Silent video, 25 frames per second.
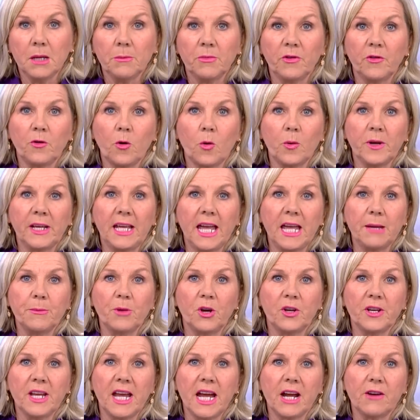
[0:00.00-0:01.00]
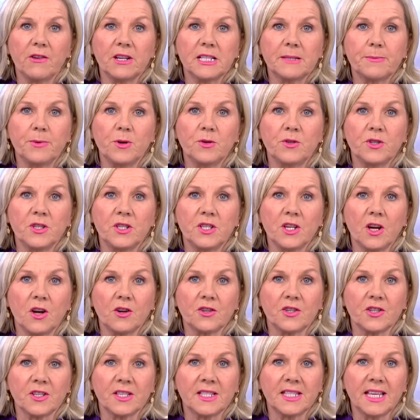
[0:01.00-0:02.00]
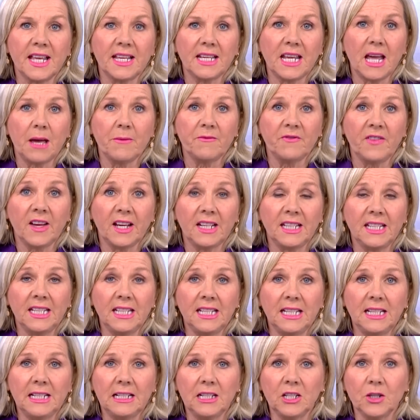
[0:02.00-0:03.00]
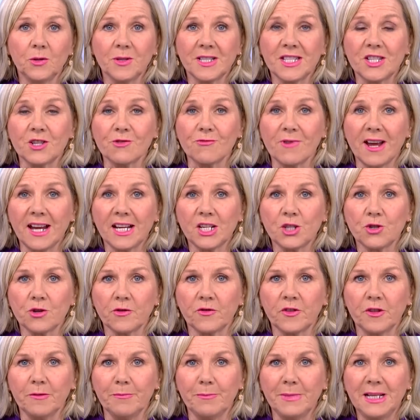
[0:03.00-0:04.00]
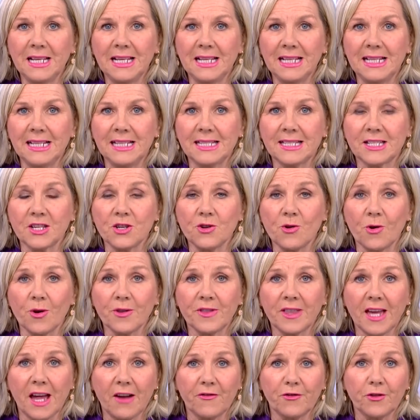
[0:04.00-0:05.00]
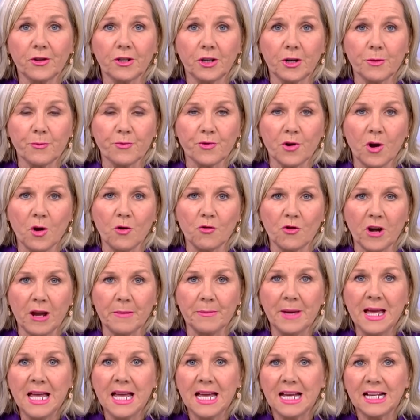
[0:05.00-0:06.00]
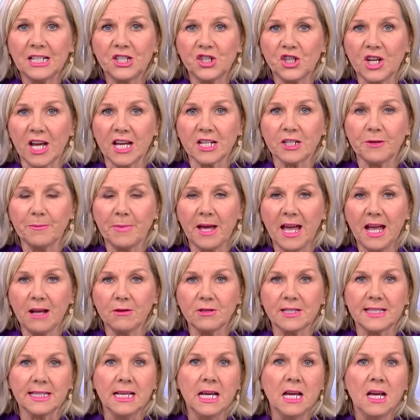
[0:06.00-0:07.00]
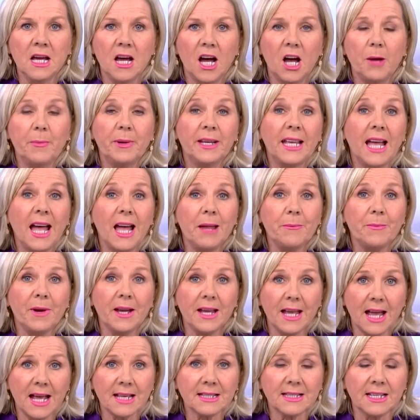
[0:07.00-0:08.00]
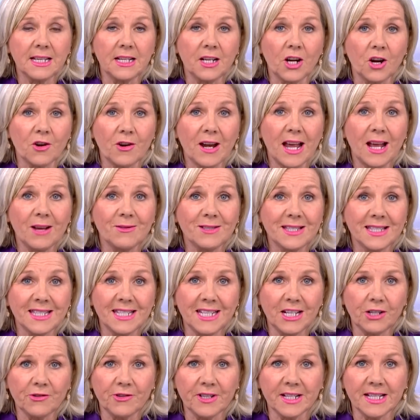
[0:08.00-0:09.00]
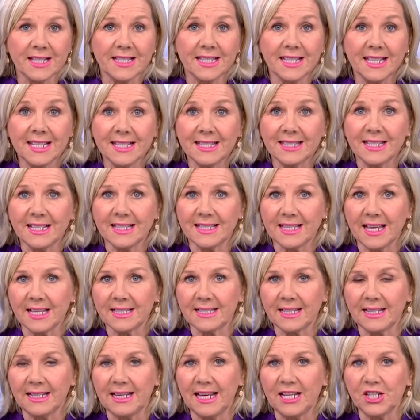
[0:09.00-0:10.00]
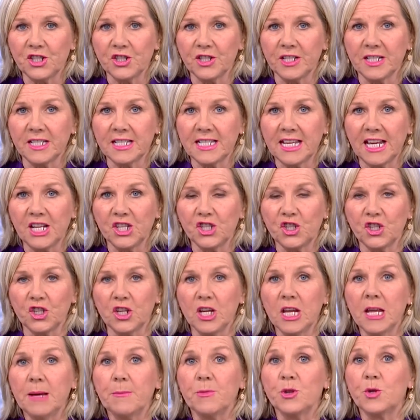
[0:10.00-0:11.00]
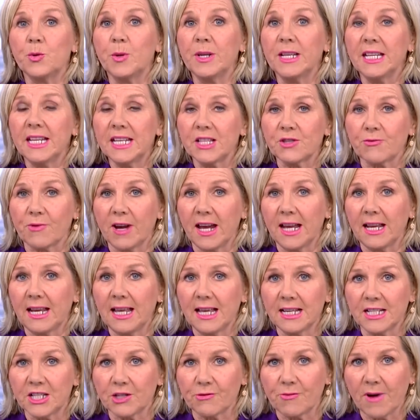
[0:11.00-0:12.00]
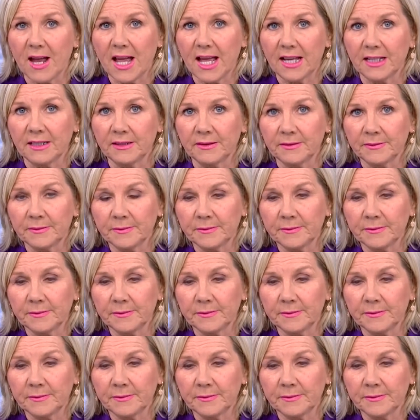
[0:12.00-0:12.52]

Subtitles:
Before we came on air, I spoke to Dr. Sanam Vakil, who is Director of the Middle East North Africa programme at Chatham House. I began by asking her how serious is this escalation in tension between Israel and Iran?